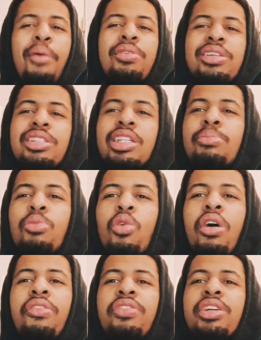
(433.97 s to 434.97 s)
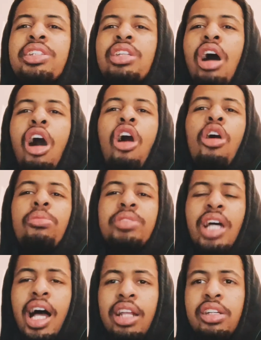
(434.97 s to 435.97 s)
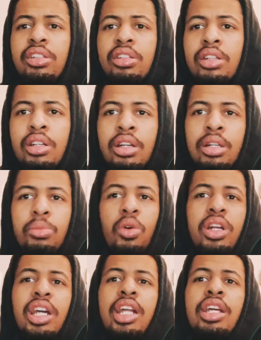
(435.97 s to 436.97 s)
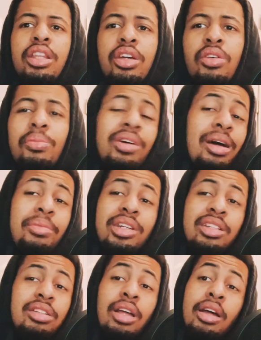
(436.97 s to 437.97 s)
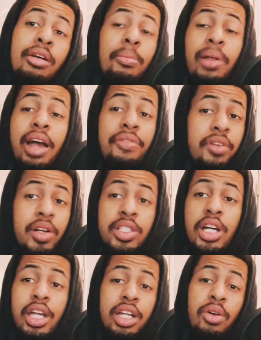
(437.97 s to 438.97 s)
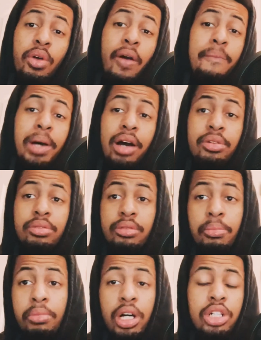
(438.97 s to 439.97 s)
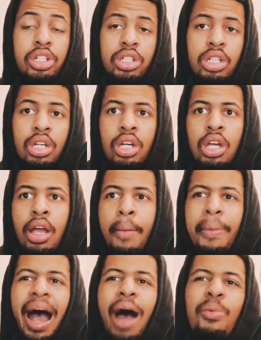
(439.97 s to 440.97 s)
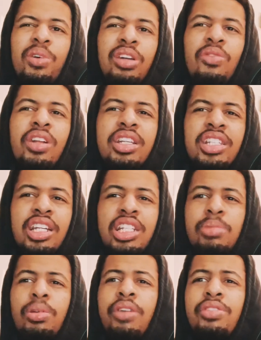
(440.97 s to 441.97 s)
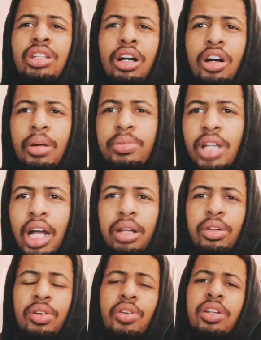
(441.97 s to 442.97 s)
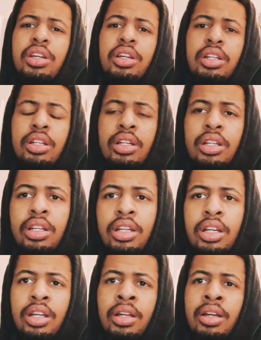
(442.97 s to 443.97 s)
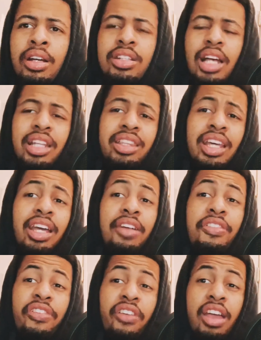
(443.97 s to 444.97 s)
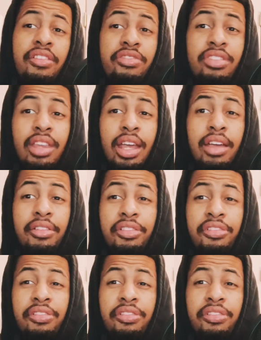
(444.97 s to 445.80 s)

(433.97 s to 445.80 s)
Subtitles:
see more of his arm talent more than anything. But I mean, playing for Kentucky don't help out much. But I want to really see a display of his arm talent going in, because I think if